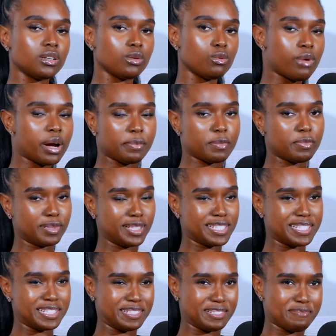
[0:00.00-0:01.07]
where people
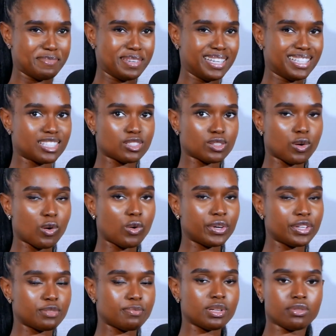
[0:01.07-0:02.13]
listening to me it's
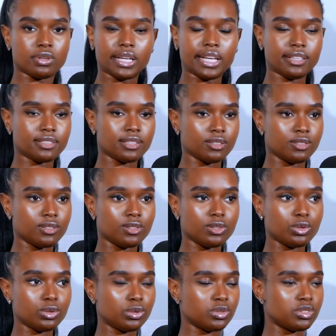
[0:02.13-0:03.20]
always been related
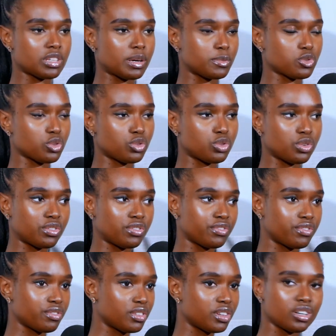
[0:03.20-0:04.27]
to some sort
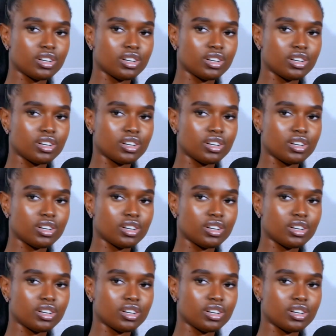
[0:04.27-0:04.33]
of